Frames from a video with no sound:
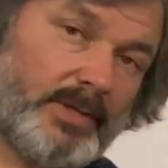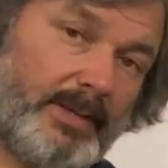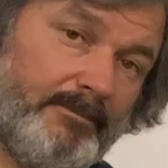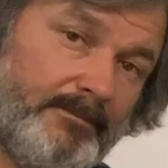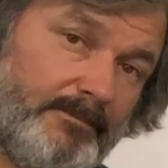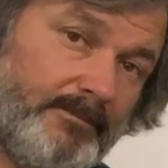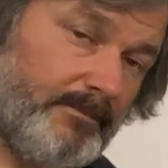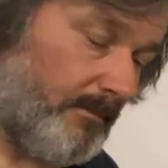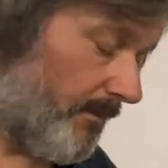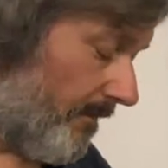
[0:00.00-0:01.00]
one of them
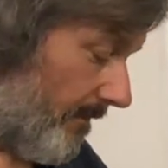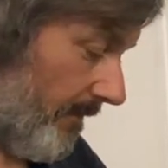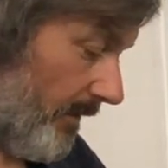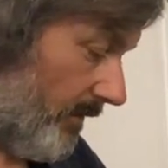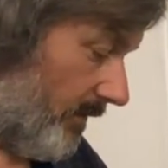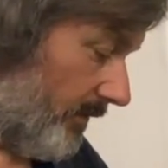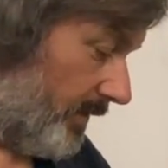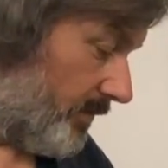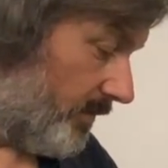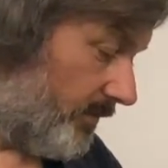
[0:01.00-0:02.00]
on
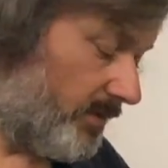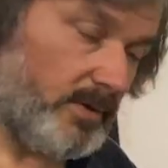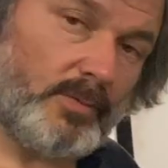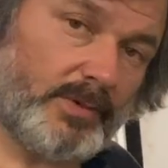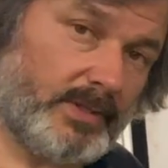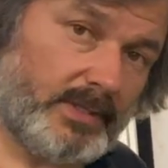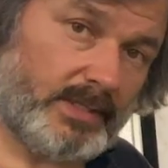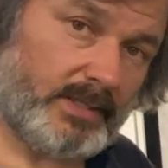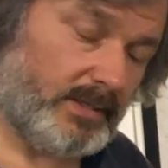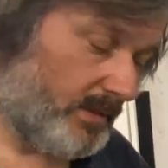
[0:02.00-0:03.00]
this one to go with
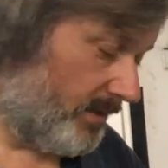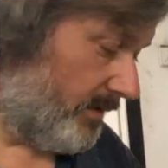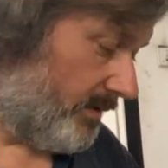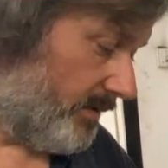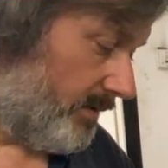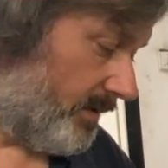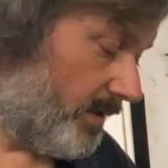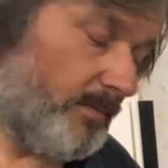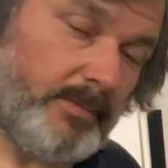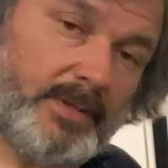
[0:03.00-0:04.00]
the
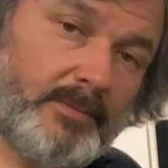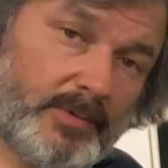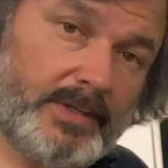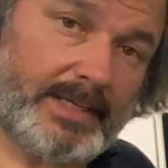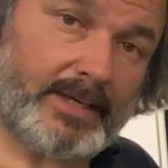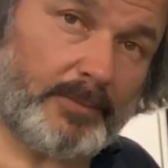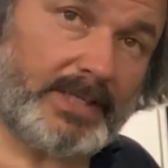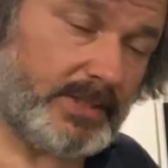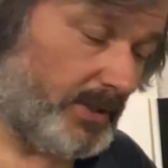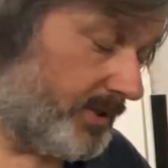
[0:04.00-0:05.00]
complemented by ARP
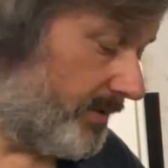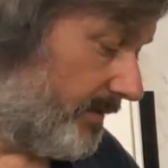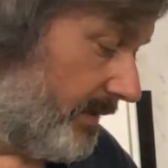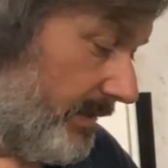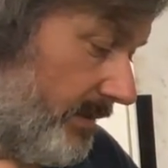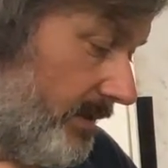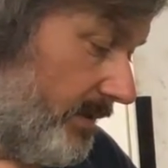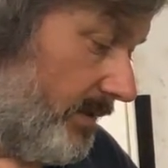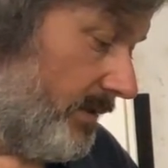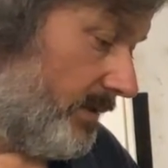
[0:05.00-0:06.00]
studs
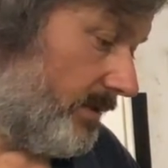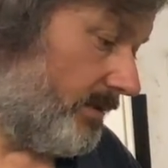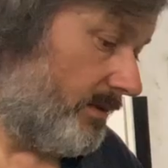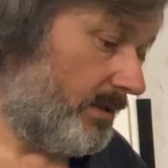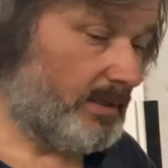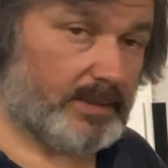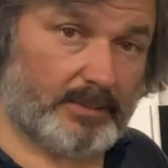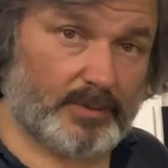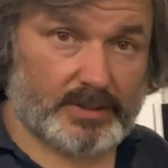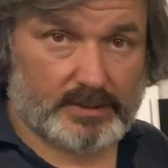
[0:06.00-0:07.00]
and a
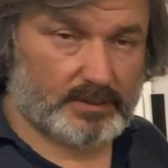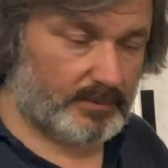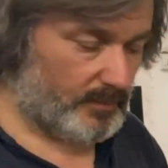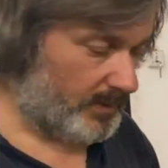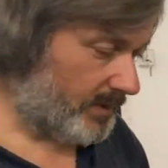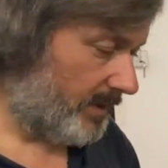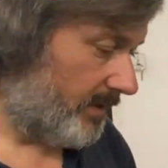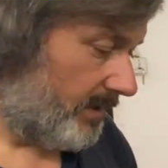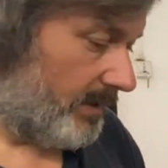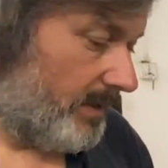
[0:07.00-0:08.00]
deck brace, as we've already
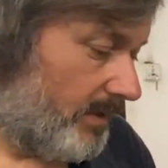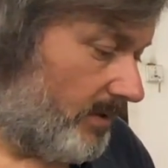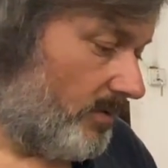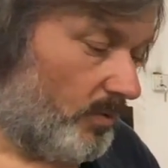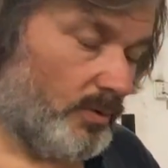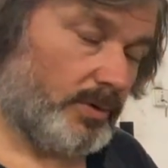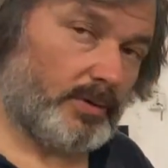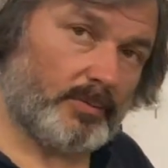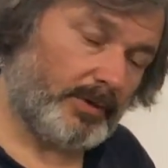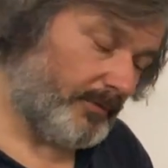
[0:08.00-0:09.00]
said,
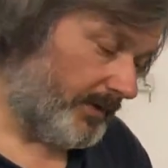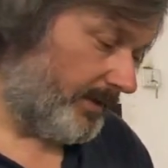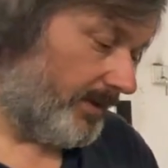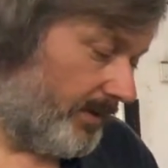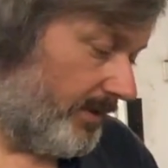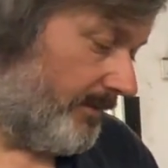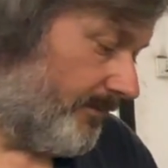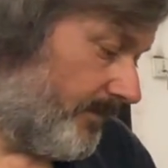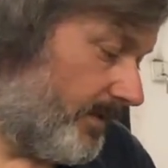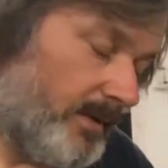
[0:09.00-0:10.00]
or we fit the
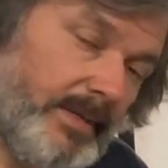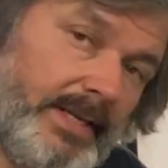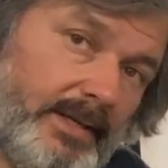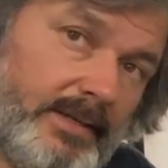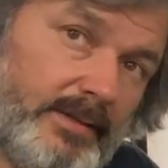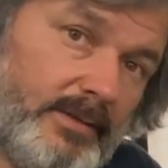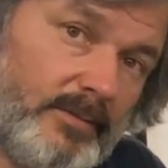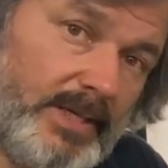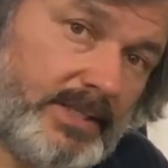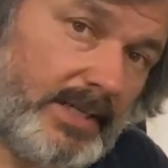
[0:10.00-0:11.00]
Kinetic
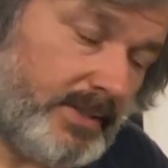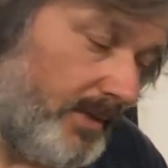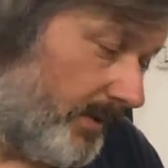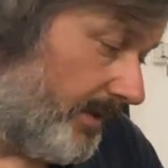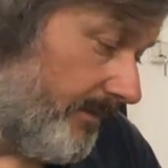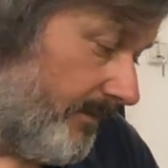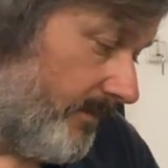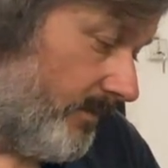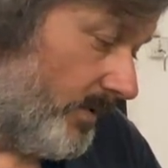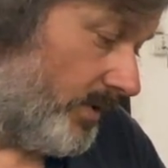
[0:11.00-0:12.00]
race gasket on it,
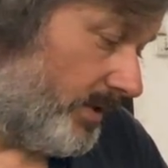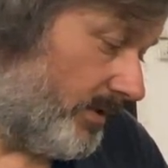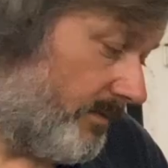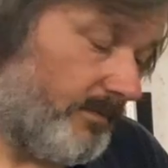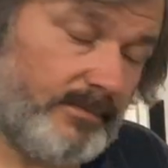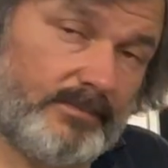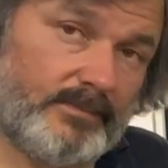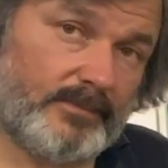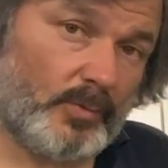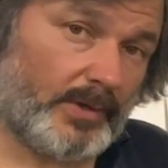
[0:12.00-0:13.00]
which is
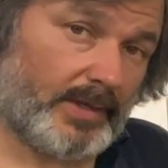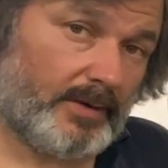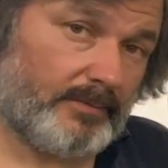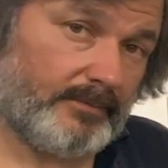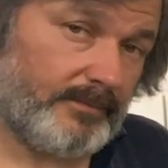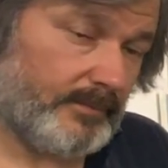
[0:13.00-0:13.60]
40,000.